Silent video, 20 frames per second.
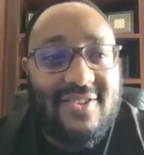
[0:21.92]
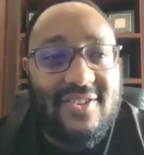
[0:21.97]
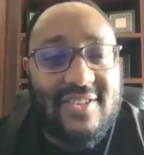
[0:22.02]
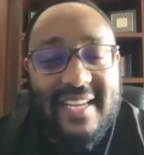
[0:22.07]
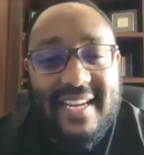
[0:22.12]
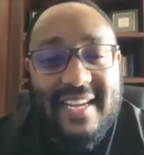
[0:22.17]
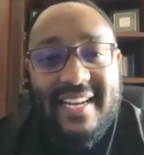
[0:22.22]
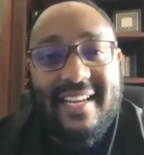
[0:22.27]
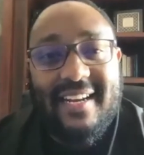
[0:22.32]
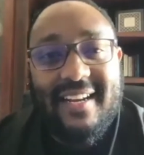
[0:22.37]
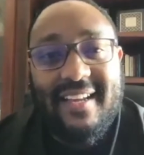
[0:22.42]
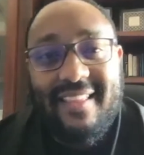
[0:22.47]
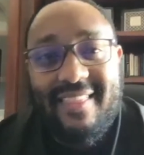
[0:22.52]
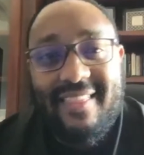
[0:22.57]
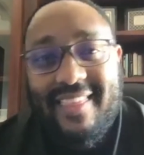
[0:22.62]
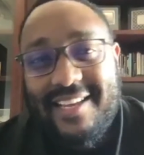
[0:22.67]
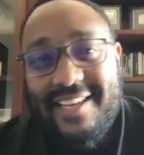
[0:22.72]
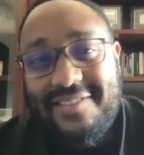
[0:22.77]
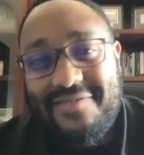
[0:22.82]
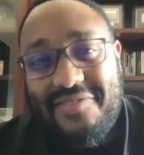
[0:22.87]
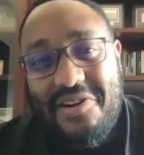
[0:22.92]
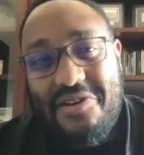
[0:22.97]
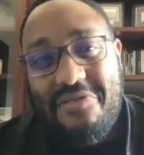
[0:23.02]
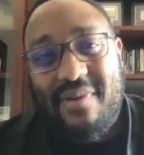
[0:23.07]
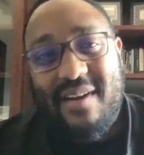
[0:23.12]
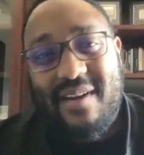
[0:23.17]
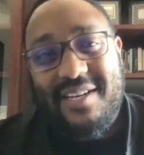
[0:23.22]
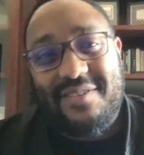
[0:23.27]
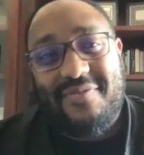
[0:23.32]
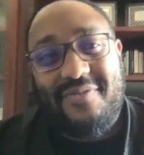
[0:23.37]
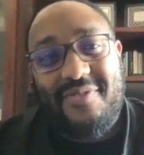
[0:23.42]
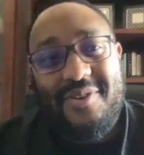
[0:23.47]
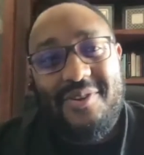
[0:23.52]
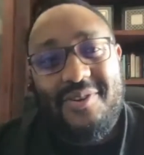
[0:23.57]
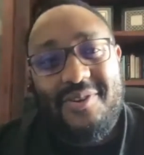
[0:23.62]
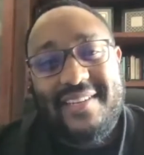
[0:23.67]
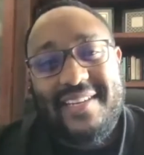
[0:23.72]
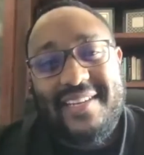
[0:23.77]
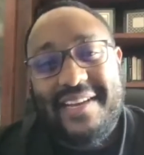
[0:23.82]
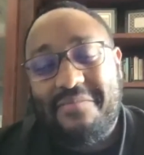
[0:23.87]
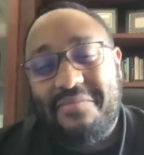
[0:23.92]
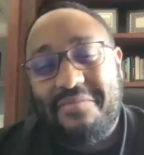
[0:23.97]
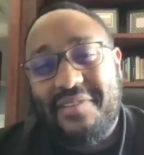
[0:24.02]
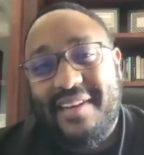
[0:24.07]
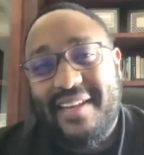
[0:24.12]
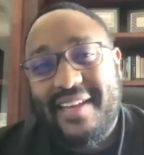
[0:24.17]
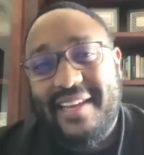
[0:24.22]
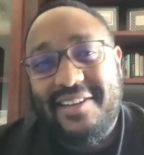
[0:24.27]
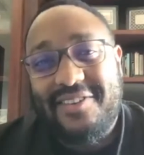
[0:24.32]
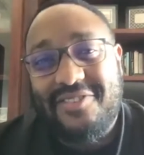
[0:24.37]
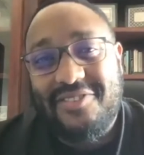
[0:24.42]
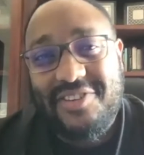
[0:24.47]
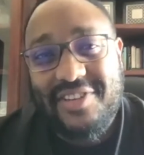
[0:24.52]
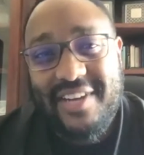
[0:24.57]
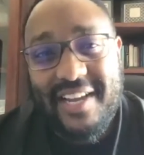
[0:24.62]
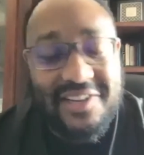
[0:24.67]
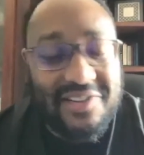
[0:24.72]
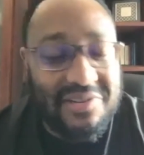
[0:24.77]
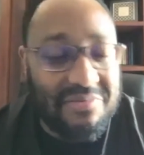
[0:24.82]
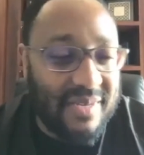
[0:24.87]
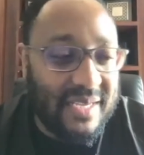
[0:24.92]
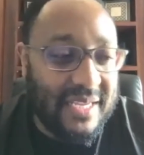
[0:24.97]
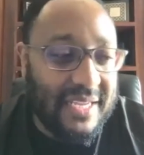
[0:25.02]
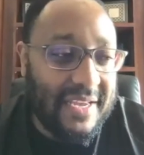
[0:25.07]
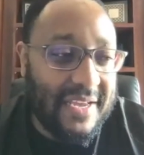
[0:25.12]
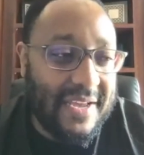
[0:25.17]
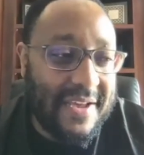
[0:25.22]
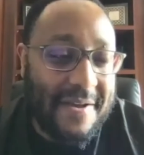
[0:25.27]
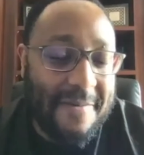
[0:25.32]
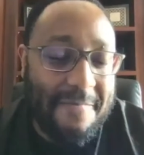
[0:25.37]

Sanele, thanks very much for your time today to chat to me.